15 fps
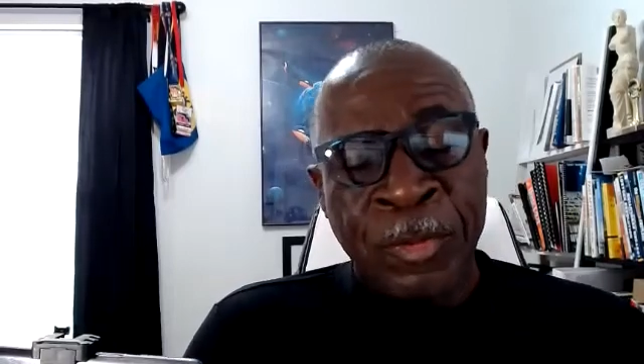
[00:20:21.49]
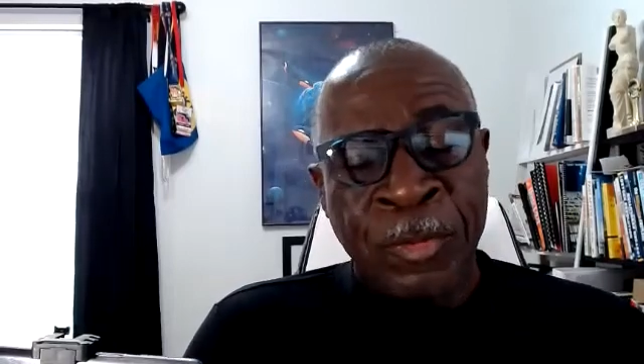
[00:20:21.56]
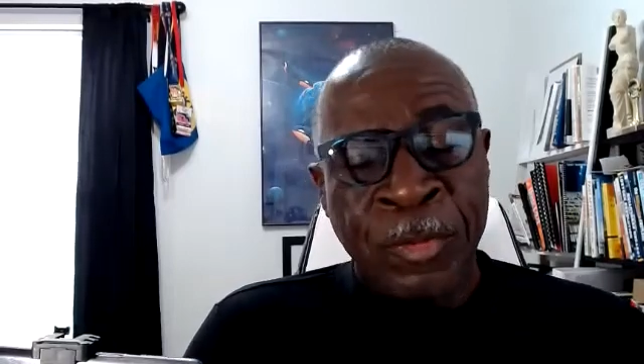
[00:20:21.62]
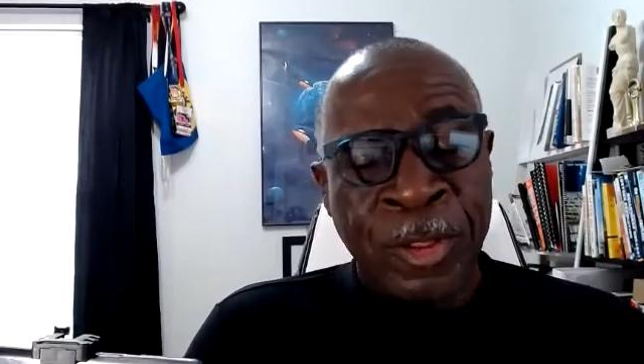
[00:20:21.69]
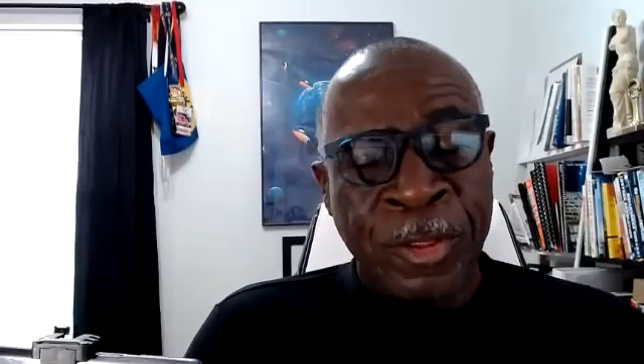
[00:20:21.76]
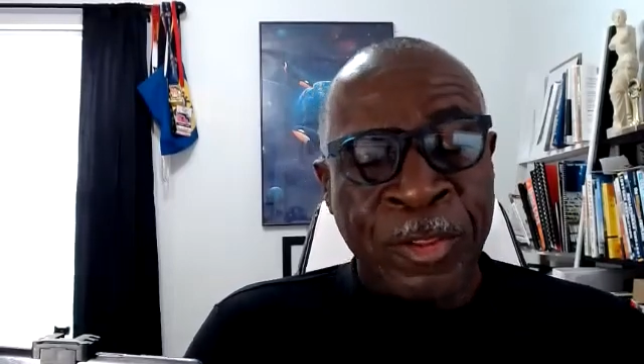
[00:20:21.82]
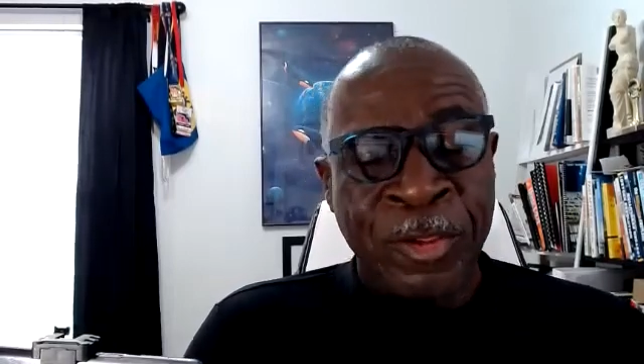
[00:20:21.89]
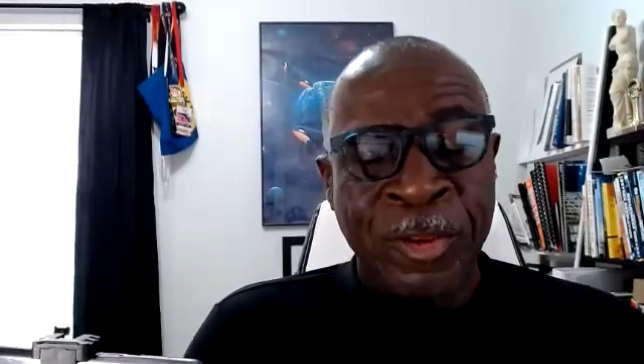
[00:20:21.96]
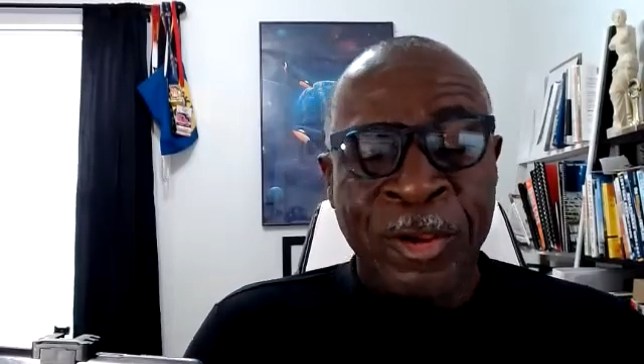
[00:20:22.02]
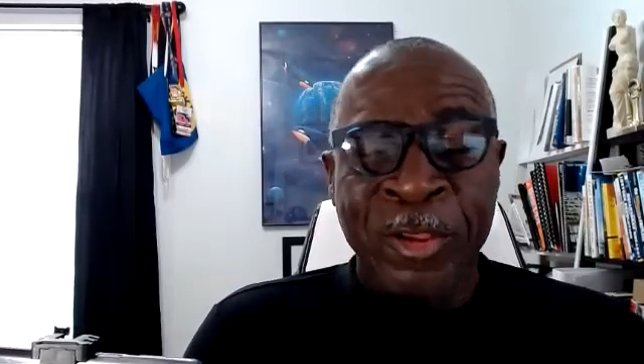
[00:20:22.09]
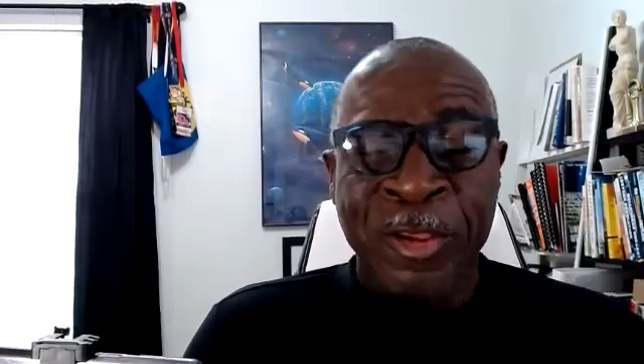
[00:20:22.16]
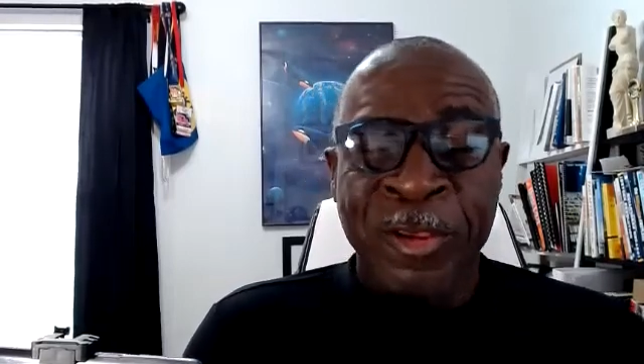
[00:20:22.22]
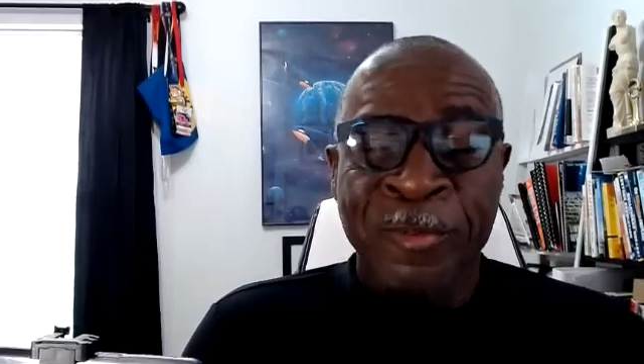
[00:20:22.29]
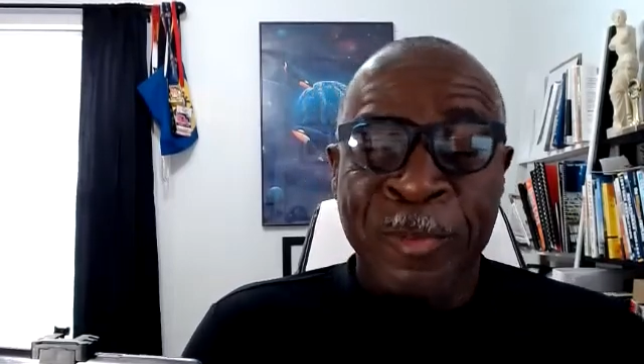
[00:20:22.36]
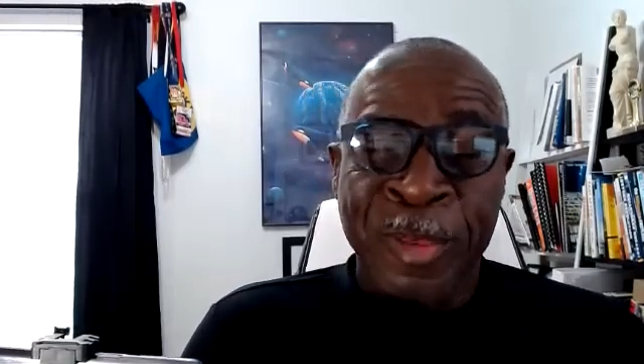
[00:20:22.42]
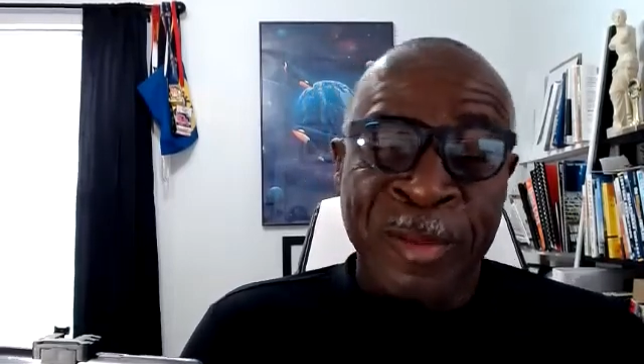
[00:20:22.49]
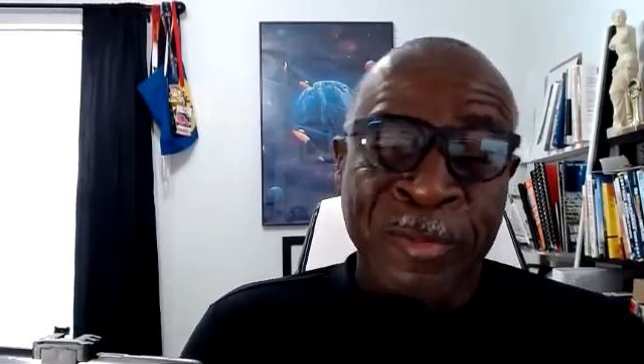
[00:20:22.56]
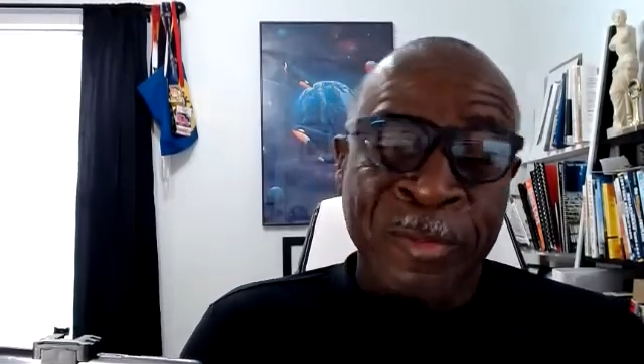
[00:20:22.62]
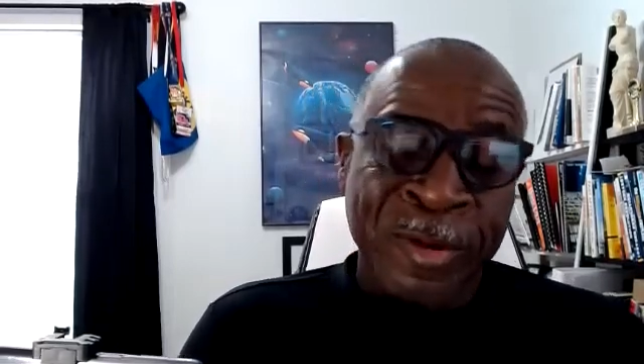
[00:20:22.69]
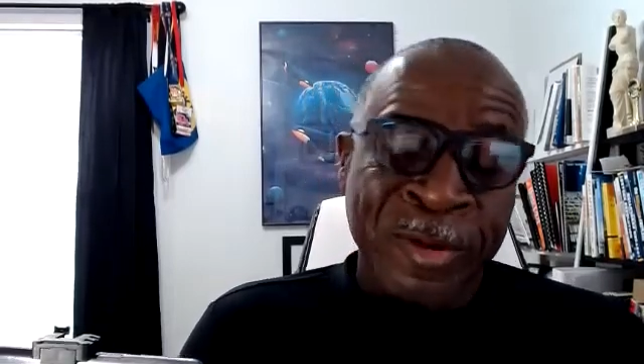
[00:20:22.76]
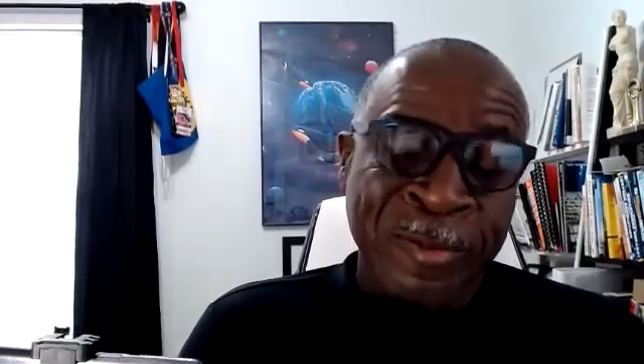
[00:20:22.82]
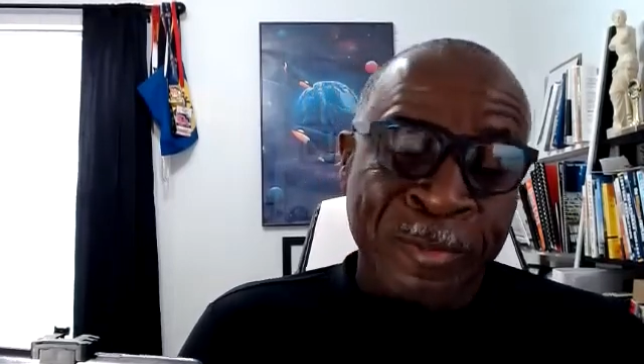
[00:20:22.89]
Well, you
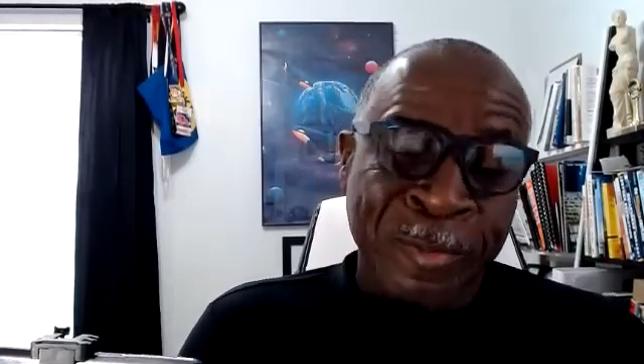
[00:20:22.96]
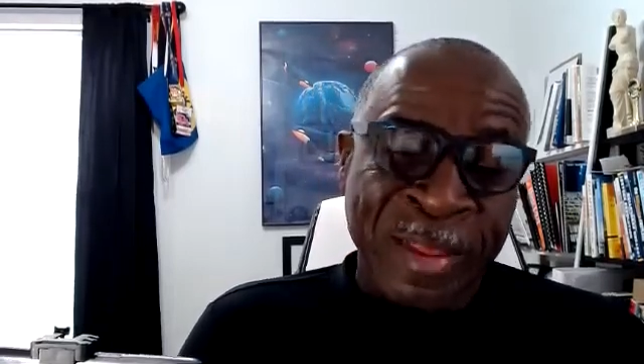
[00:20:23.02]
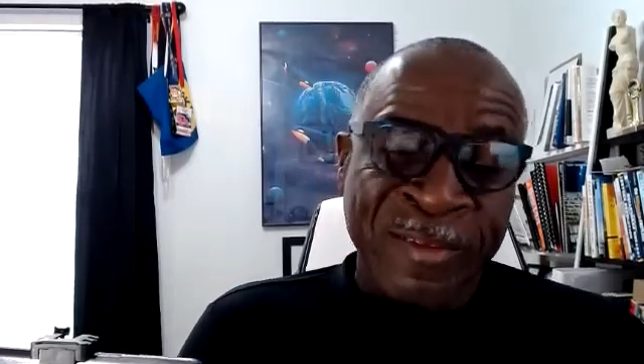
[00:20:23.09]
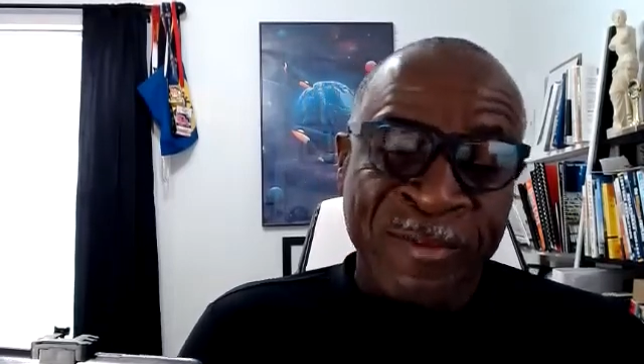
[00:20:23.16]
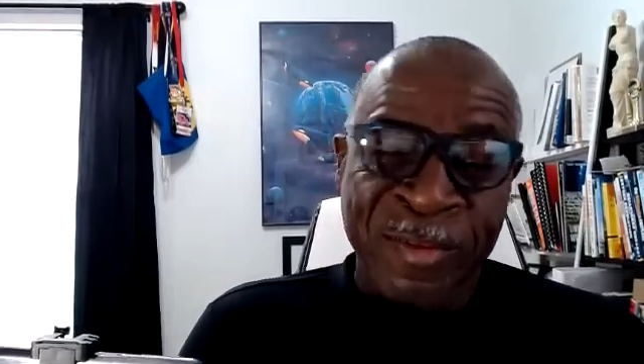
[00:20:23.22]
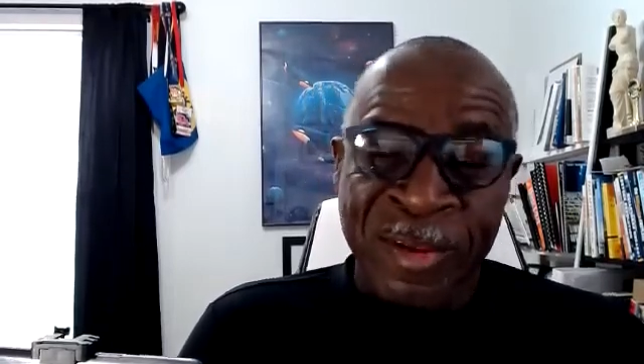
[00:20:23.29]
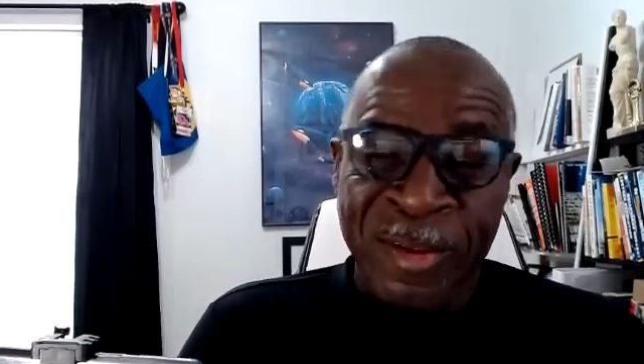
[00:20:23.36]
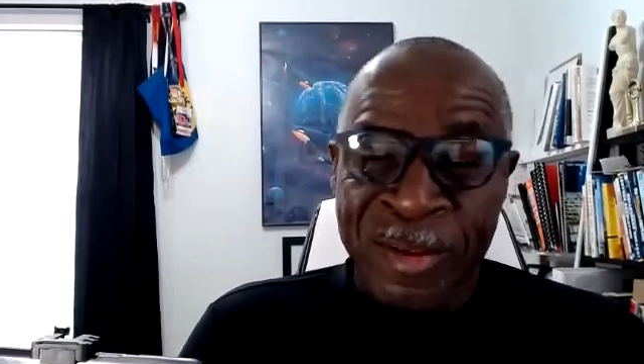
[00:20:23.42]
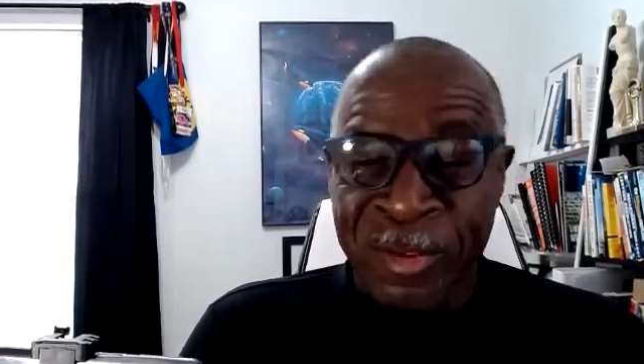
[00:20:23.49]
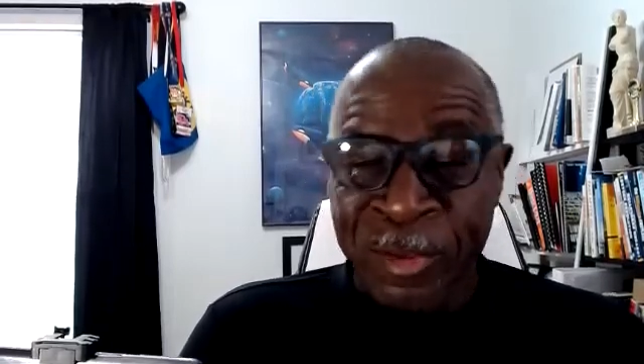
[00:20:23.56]
compete with Bentonville,